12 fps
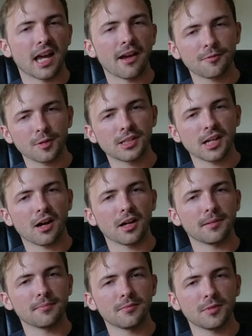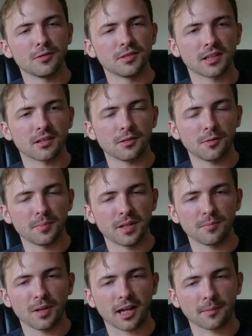every time using a little bit of
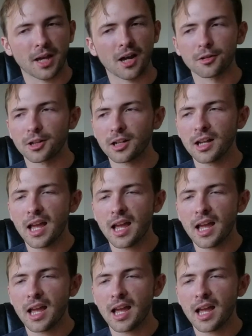black powder.